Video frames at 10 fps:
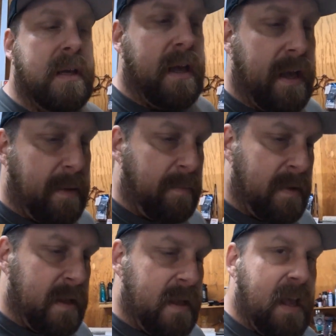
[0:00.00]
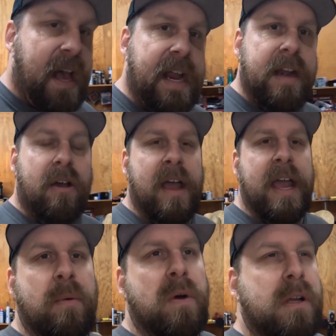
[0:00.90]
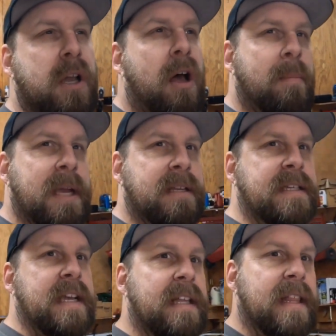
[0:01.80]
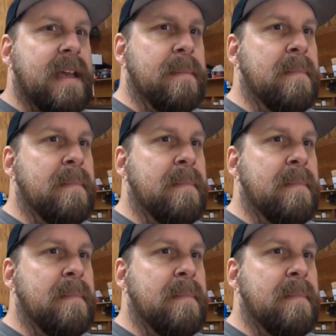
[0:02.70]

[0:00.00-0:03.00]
I know I one comment saying that,